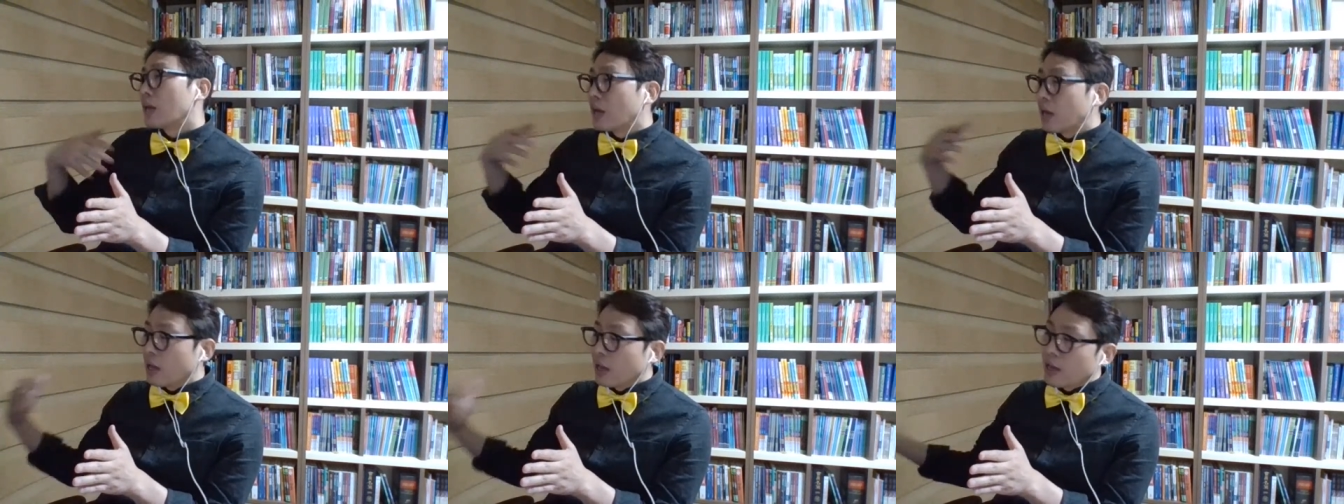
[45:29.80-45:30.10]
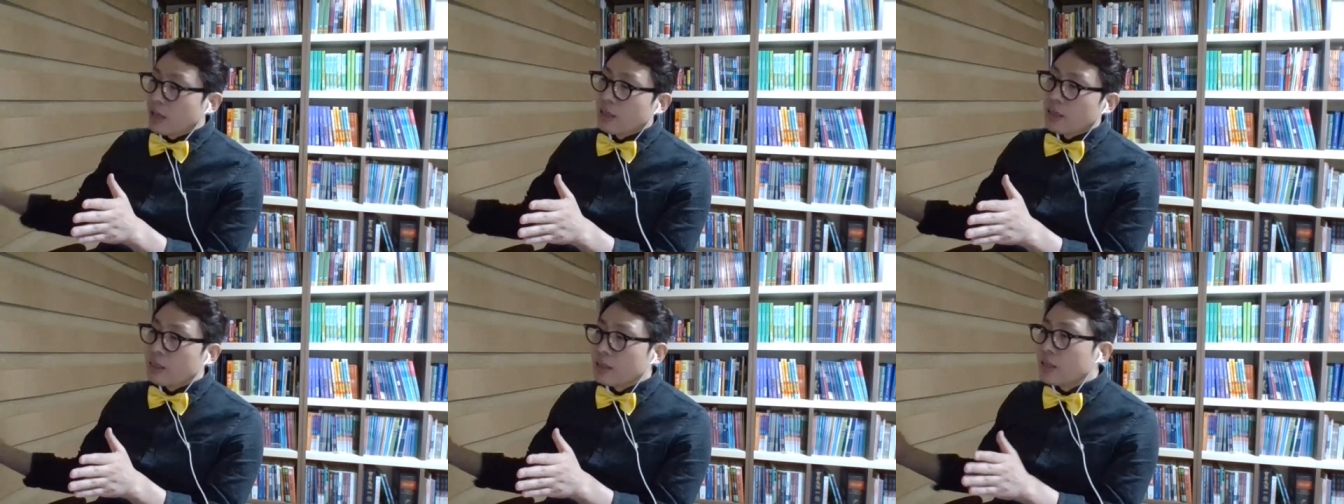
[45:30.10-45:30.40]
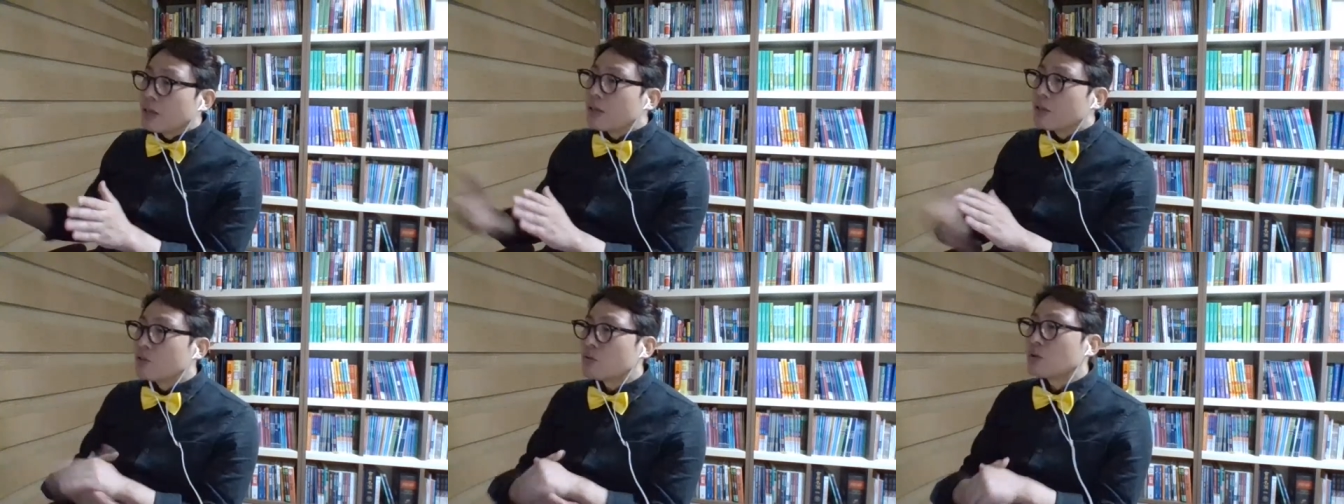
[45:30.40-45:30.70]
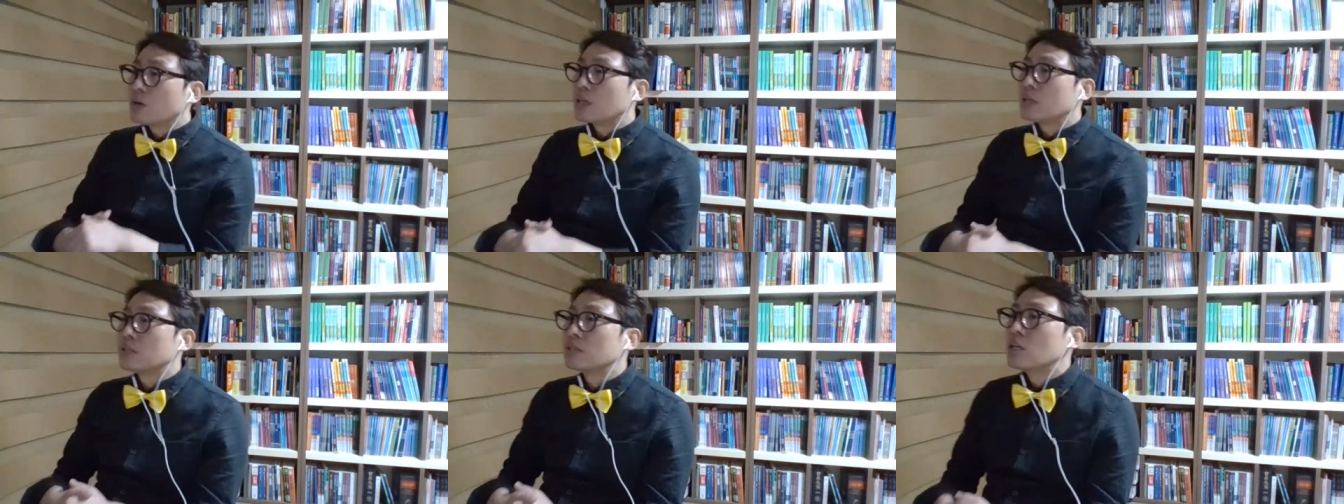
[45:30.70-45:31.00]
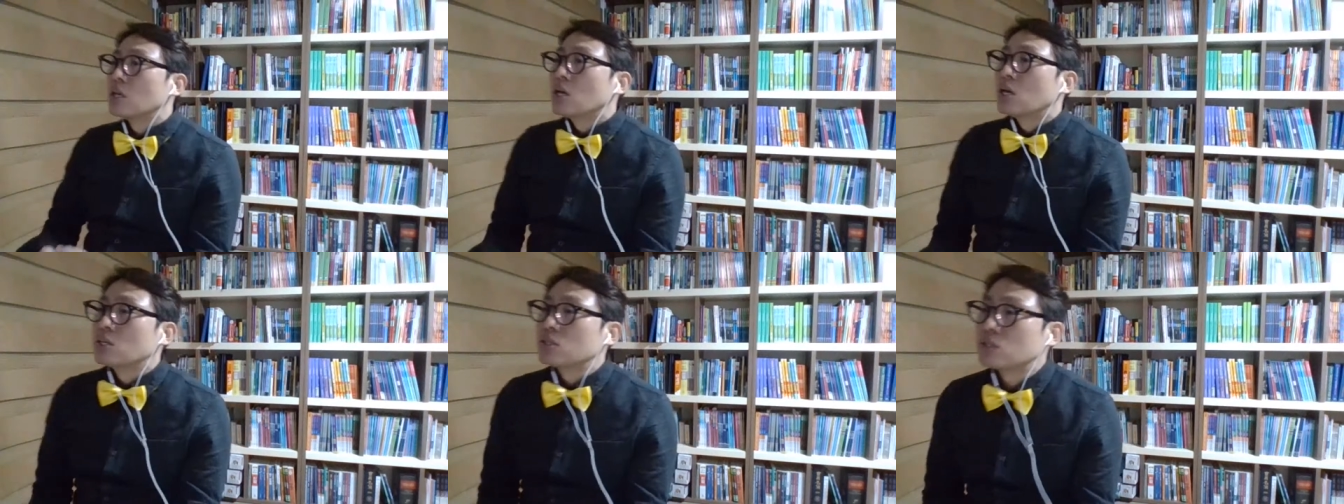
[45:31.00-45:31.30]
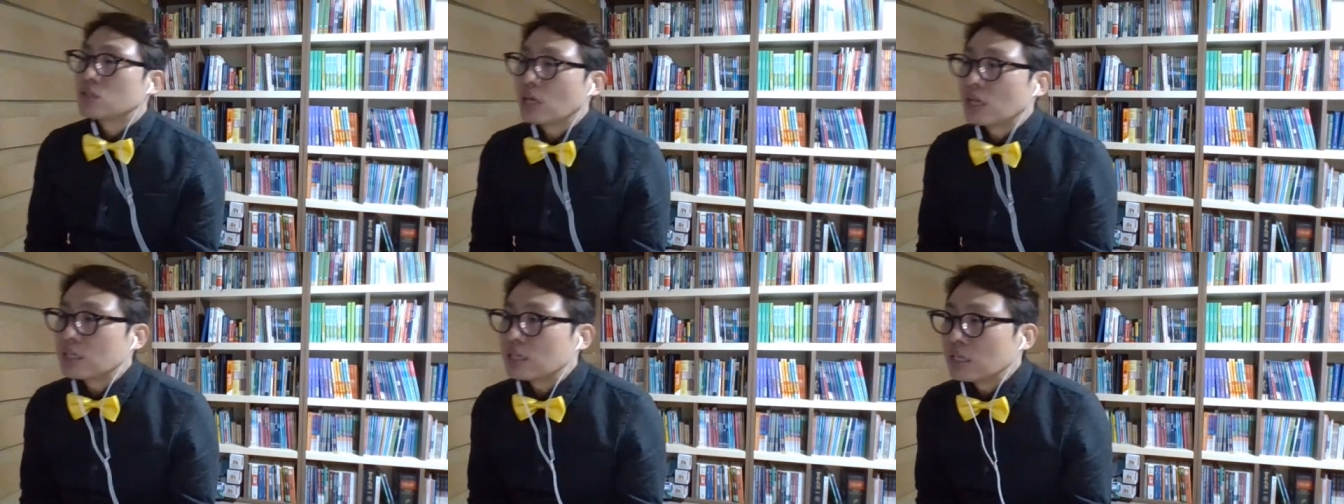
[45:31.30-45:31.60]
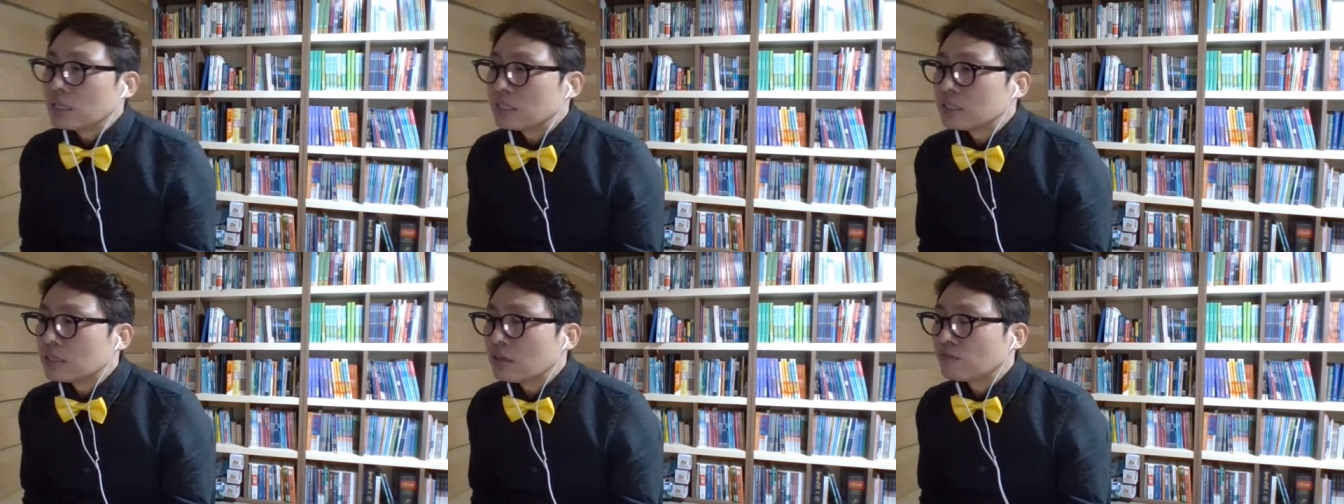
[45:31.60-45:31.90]
and you can change
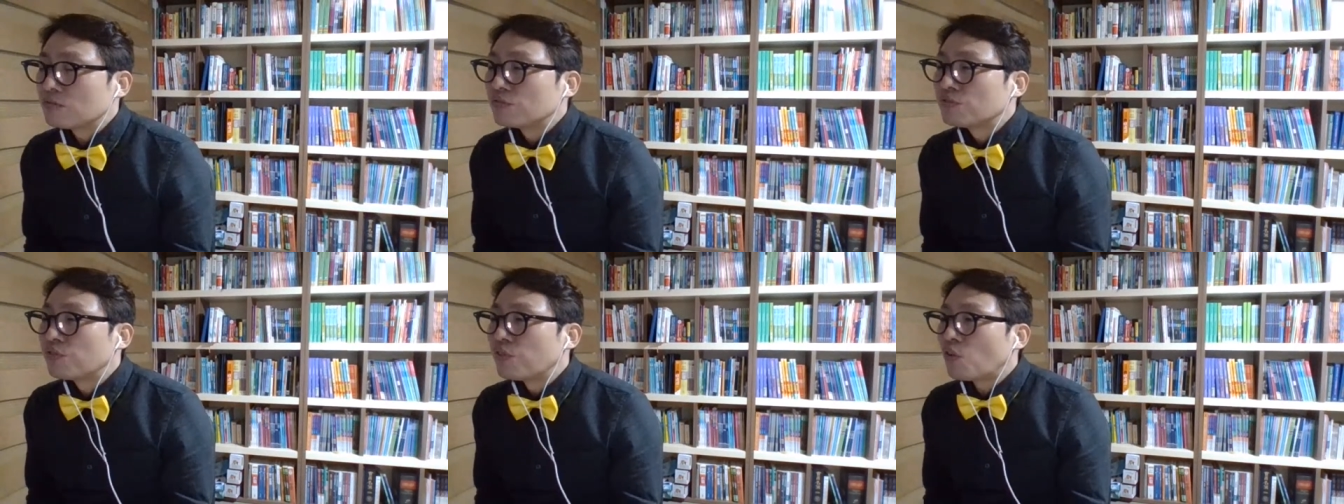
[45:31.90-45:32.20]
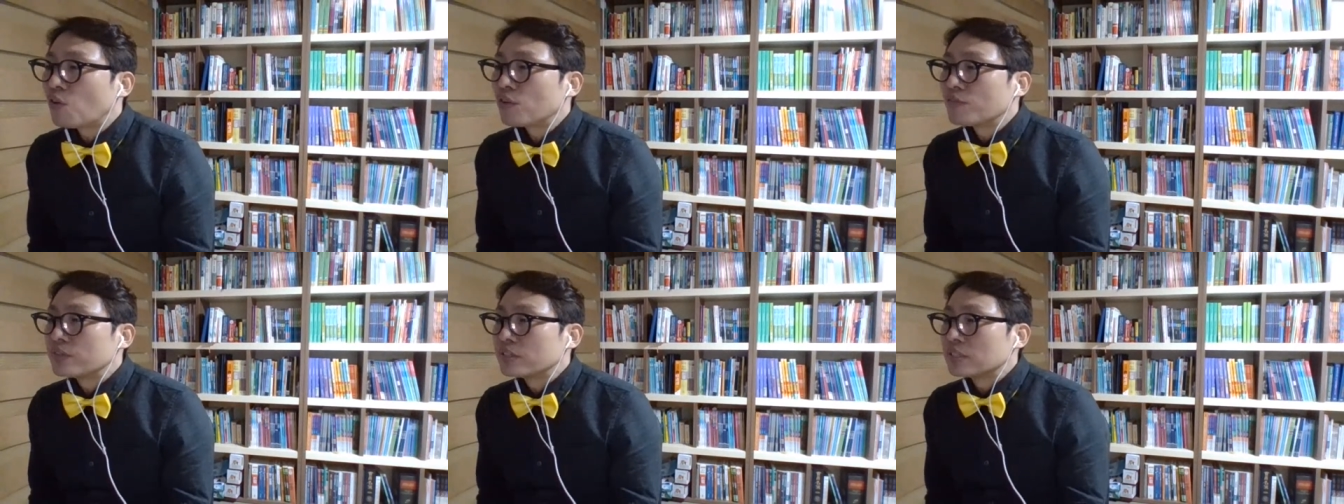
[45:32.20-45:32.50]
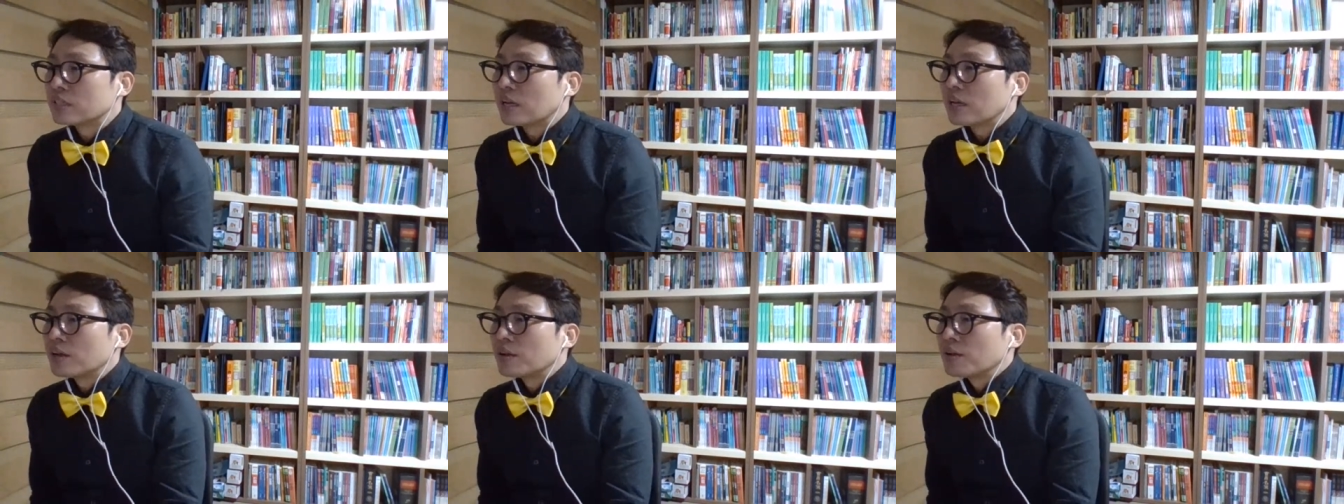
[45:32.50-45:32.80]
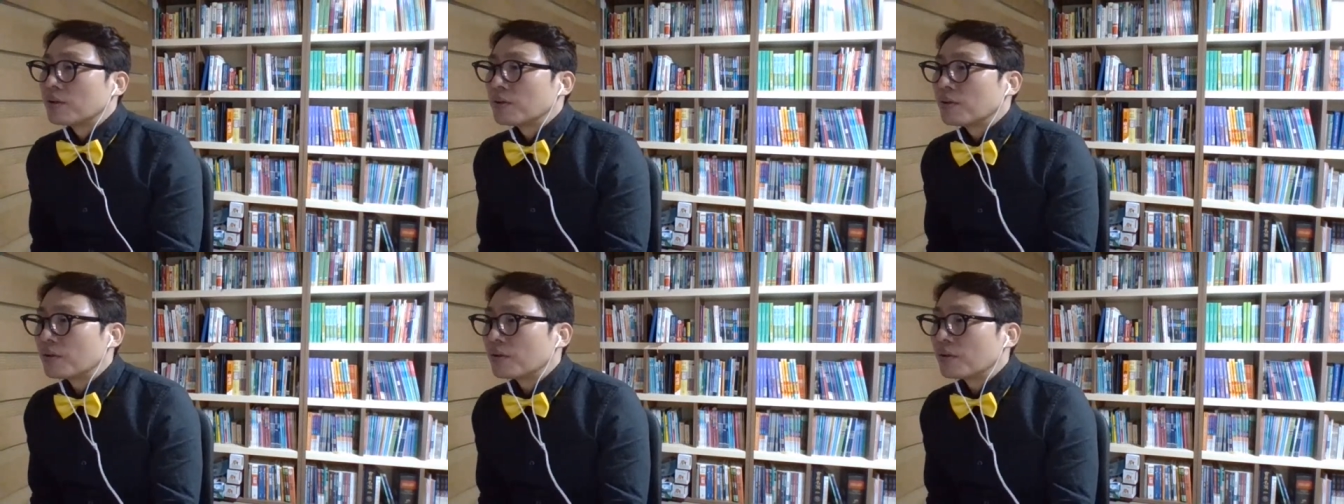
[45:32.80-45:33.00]
E74 visa.